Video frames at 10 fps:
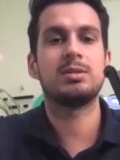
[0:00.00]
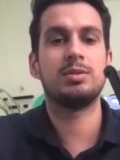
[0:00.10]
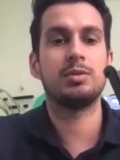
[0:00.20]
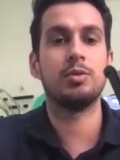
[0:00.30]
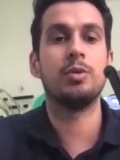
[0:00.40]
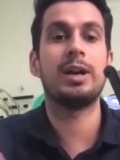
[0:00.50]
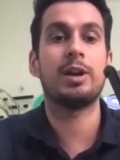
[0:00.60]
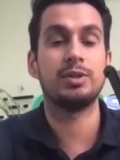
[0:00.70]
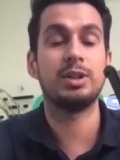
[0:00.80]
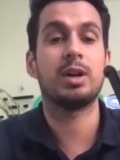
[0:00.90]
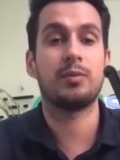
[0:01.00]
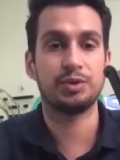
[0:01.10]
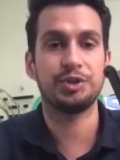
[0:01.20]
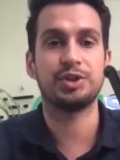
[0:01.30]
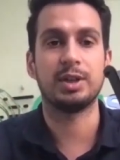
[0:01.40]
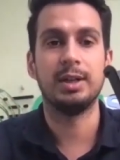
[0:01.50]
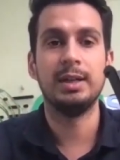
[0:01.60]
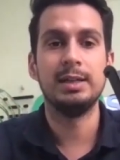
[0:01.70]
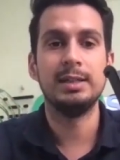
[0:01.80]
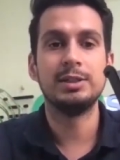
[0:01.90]
you know, go ahead on the conversation.
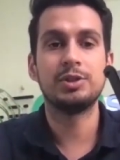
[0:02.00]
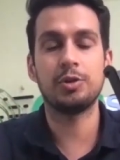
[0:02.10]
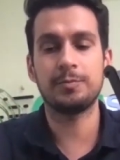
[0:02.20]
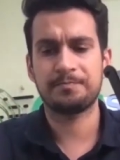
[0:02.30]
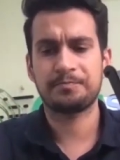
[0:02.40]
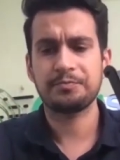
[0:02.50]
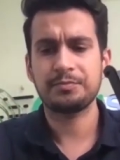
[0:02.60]
So